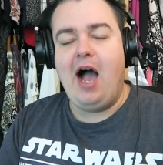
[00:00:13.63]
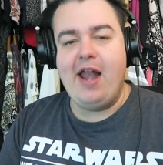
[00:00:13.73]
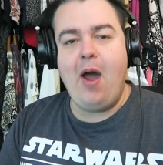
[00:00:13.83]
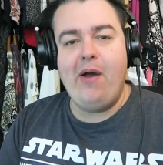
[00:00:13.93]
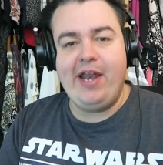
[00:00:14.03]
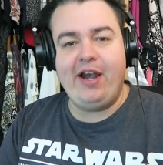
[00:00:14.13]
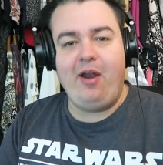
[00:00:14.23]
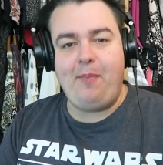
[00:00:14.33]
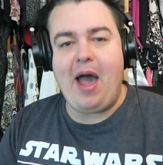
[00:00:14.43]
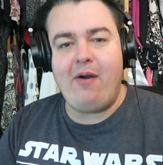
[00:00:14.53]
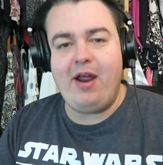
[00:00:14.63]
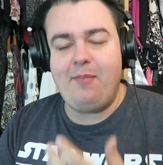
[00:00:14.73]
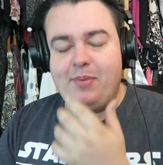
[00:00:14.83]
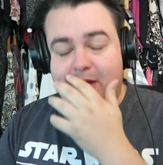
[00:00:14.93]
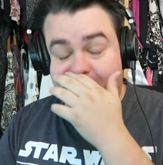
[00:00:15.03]
I know a little about
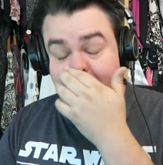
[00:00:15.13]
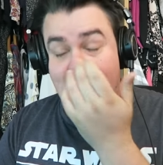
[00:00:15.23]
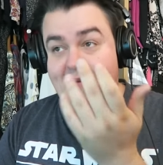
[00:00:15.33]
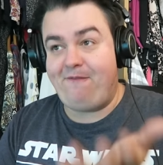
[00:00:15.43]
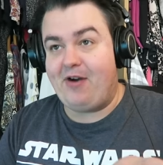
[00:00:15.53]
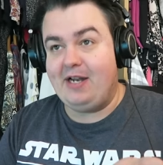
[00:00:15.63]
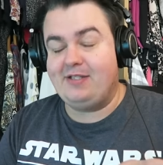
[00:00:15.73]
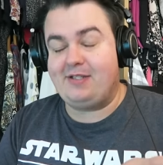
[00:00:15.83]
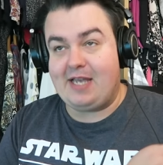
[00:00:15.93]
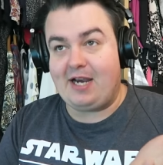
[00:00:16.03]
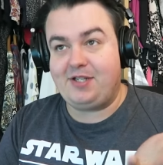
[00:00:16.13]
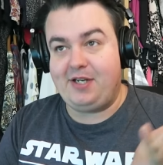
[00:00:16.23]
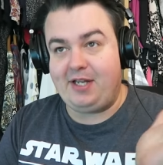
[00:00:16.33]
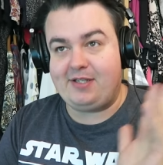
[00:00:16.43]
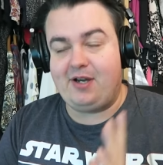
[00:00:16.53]
it because one of my friends is
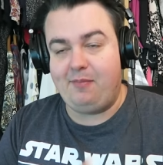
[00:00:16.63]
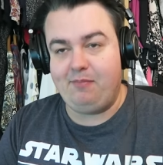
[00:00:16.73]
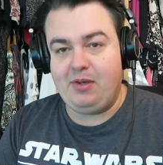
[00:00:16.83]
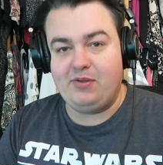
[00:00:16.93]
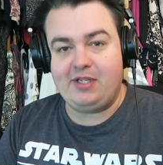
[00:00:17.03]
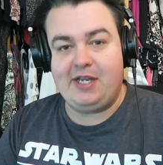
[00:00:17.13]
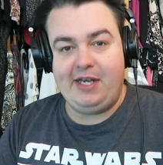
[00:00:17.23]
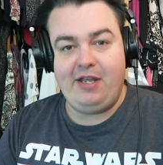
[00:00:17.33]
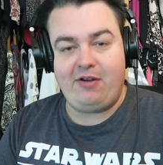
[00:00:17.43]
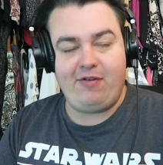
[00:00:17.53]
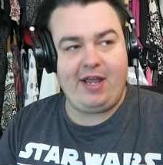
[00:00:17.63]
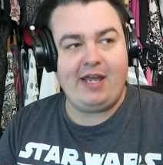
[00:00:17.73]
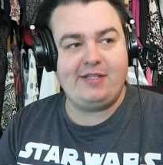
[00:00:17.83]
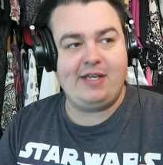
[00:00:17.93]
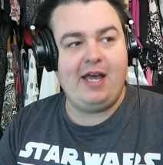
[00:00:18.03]
actually a top Musical.ly
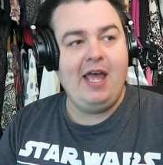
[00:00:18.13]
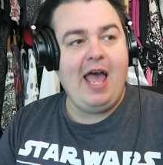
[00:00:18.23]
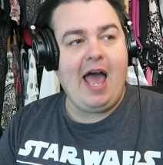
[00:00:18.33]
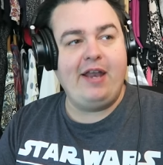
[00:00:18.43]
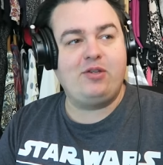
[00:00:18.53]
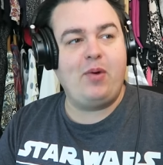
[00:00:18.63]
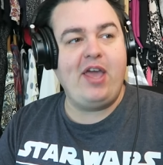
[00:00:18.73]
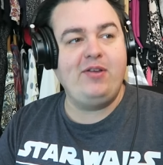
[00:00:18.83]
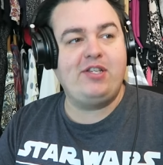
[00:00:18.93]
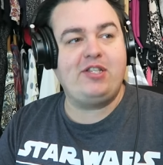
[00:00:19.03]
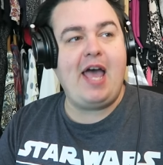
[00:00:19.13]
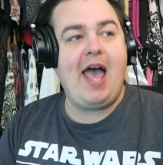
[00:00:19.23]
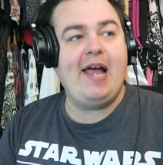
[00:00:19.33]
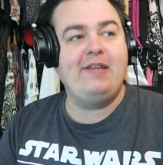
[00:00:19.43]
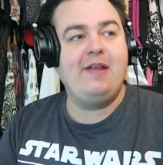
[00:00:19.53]
creator, and it's where you
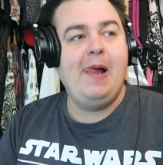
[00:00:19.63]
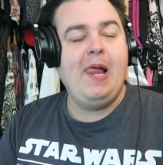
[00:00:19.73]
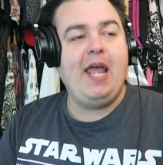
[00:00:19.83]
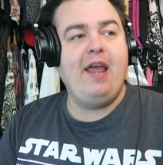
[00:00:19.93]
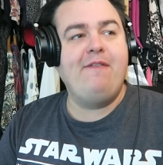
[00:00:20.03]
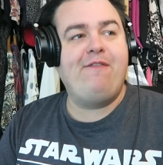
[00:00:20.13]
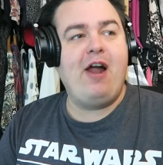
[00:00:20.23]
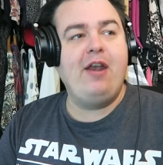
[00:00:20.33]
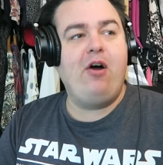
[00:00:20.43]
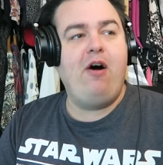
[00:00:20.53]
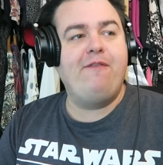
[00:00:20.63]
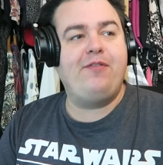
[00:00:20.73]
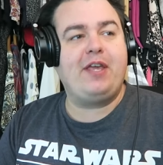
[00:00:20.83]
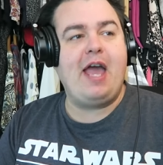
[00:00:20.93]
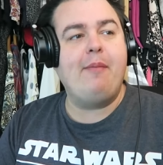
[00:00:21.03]
stand in front of
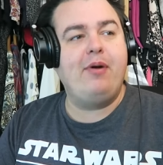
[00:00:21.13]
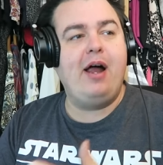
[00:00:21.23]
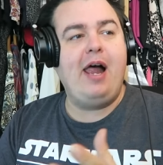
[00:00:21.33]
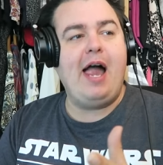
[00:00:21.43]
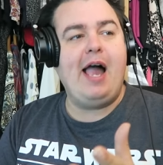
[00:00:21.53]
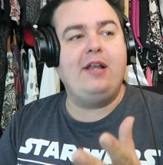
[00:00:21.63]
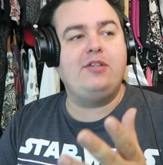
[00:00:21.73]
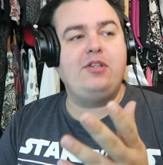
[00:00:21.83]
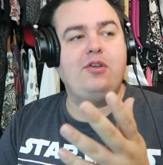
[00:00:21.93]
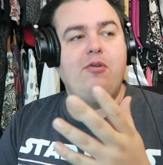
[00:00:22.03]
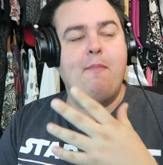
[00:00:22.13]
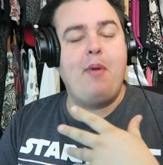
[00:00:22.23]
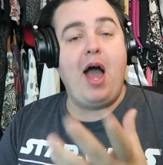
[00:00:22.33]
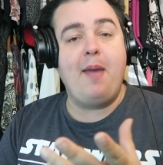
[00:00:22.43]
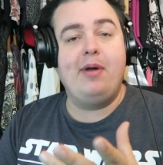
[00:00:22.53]
the camera and you
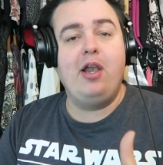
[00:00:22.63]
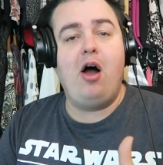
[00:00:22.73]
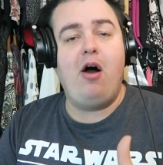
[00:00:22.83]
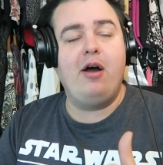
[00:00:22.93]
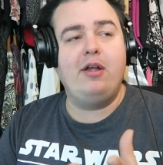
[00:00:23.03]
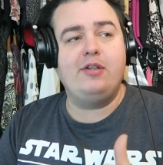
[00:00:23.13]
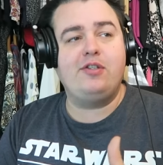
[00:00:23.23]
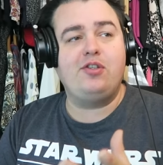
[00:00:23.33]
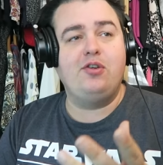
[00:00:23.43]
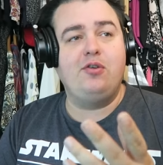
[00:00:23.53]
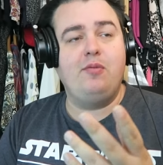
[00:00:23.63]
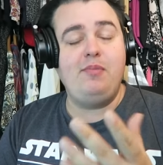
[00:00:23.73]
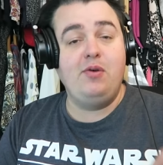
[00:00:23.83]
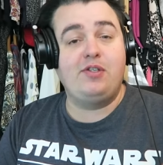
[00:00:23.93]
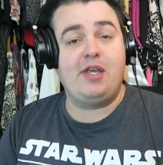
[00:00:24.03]
mime along to
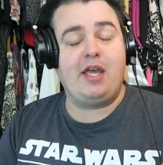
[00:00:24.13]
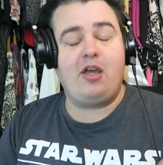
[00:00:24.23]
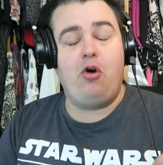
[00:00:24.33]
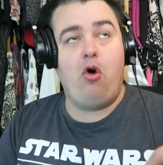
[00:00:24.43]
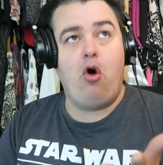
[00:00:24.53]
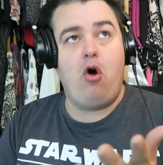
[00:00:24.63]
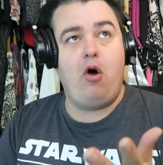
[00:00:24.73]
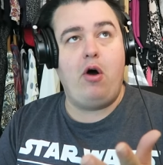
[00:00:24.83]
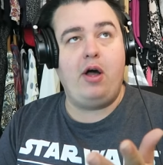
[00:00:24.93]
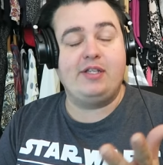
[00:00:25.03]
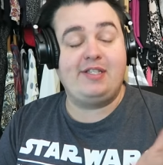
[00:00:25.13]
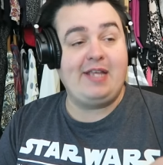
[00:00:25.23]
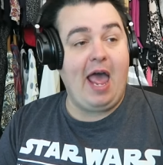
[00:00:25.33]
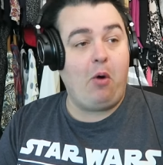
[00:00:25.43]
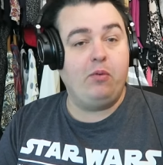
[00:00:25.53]
music or a
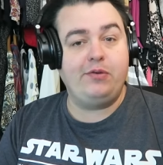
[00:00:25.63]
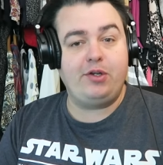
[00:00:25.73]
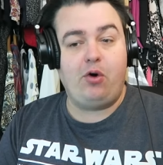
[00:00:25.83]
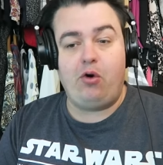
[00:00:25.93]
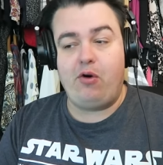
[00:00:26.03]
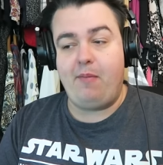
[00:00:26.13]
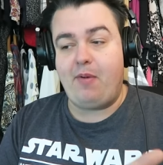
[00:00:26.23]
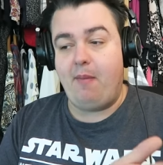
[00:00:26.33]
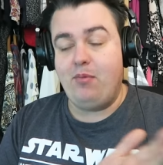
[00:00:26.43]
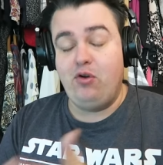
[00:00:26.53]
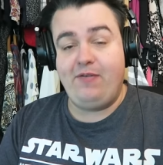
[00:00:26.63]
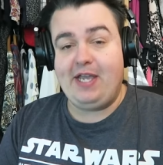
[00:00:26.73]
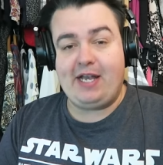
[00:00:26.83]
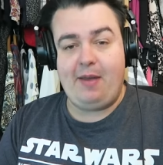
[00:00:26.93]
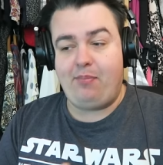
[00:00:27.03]
sound or a, a movie
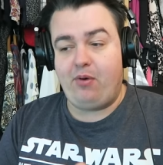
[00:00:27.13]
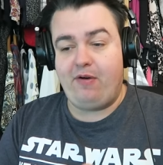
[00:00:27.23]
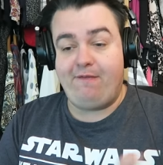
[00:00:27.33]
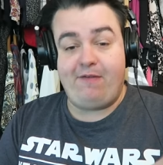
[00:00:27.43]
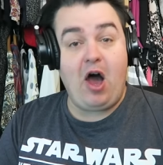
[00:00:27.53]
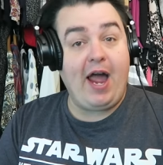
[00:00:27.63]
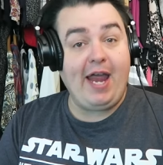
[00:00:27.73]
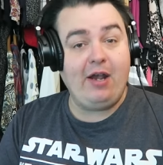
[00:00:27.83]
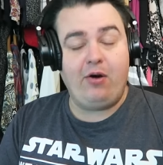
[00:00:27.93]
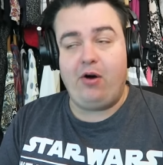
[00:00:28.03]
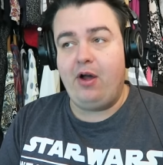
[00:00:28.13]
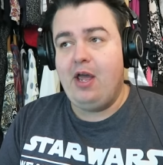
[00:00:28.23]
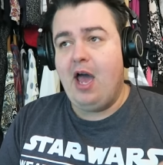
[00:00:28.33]
clip or a vine, or